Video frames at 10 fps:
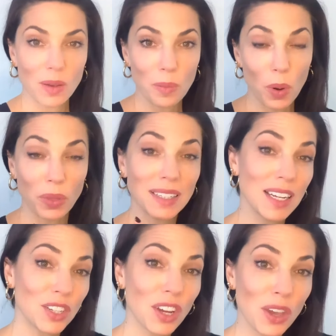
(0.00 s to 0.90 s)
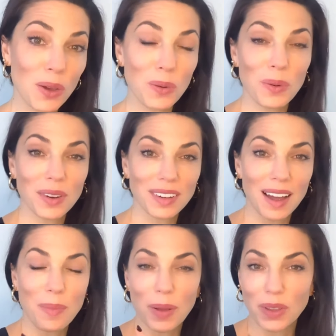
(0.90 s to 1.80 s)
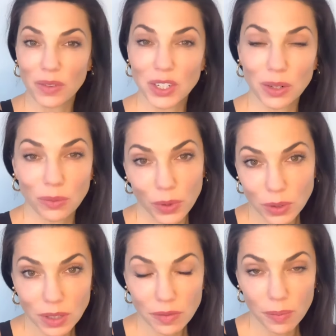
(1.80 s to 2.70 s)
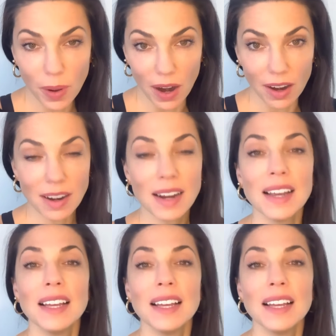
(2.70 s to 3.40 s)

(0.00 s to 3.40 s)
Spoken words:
both teaching you about the original roots of bar,